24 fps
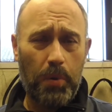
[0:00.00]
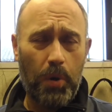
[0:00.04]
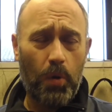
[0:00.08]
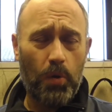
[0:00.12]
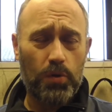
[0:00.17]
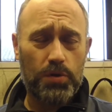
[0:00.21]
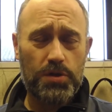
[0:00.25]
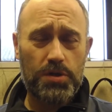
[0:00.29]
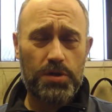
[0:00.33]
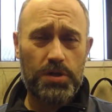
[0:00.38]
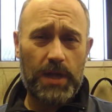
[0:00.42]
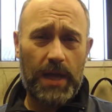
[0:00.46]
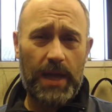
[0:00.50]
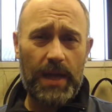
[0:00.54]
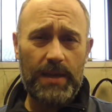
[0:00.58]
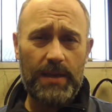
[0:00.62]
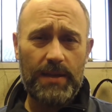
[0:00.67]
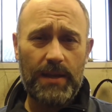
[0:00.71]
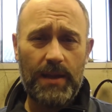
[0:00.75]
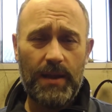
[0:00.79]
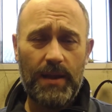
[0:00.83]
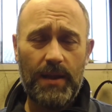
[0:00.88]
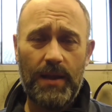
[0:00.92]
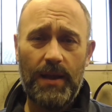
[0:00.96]

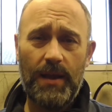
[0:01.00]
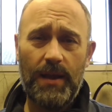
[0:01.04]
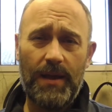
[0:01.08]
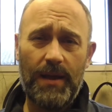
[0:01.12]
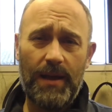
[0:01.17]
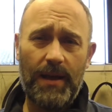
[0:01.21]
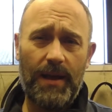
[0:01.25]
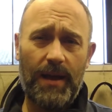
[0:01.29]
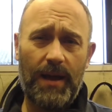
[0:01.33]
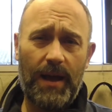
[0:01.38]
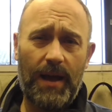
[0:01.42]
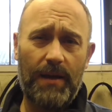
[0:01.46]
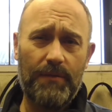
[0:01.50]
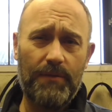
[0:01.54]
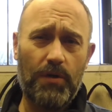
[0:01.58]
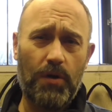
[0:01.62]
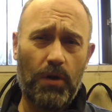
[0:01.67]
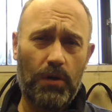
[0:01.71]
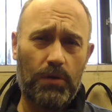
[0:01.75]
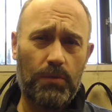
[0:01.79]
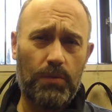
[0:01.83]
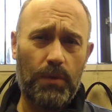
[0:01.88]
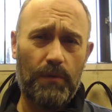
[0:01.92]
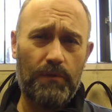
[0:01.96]
posted, I
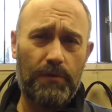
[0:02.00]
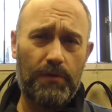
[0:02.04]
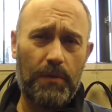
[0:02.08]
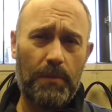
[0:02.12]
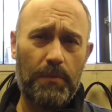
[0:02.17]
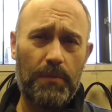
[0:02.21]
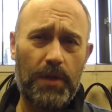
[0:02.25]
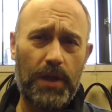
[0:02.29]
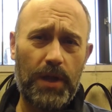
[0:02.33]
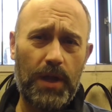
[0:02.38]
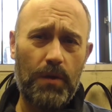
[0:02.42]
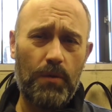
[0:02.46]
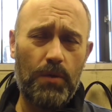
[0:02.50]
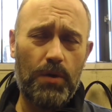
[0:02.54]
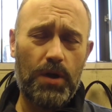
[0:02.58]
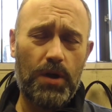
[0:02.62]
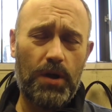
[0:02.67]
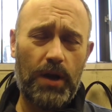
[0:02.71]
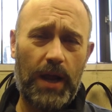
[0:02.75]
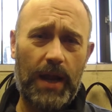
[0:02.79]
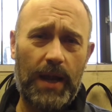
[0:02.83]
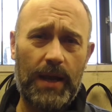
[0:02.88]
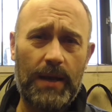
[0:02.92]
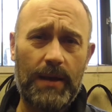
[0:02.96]
got one from the
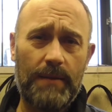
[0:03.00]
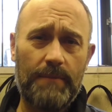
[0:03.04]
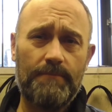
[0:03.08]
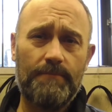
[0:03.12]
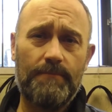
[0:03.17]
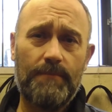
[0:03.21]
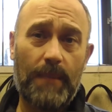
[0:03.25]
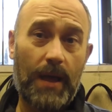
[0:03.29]
Ukraine.